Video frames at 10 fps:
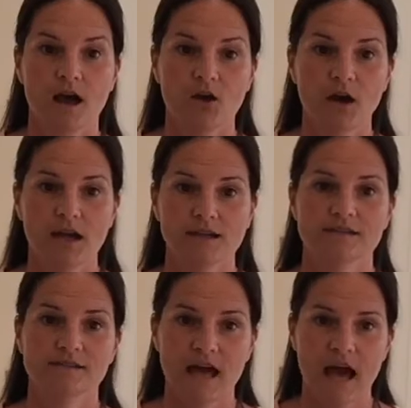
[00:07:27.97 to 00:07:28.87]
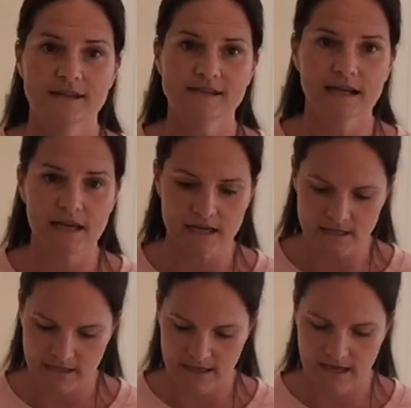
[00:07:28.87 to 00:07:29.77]
Okay, hands clean.
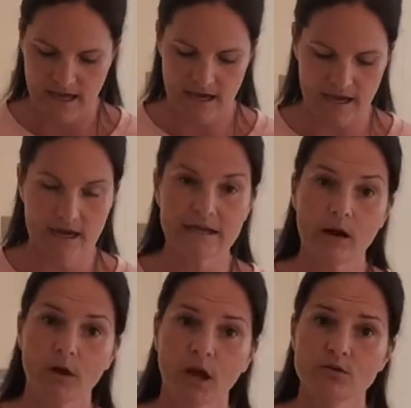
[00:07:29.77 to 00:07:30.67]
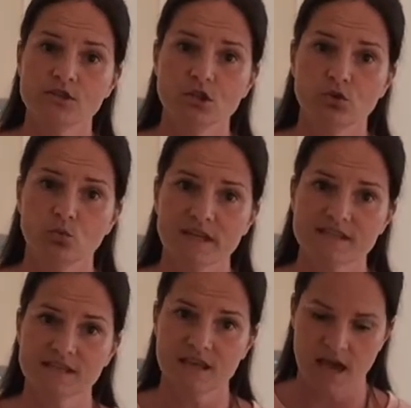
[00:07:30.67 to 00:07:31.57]
Now we're going to
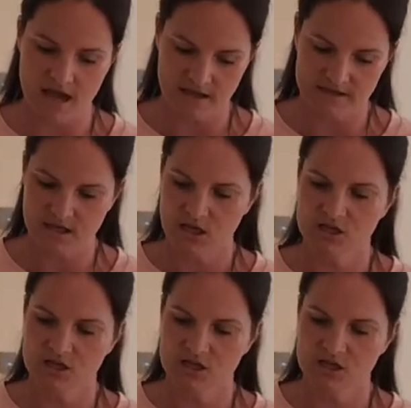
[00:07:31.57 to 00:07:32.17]
whisk the eggs.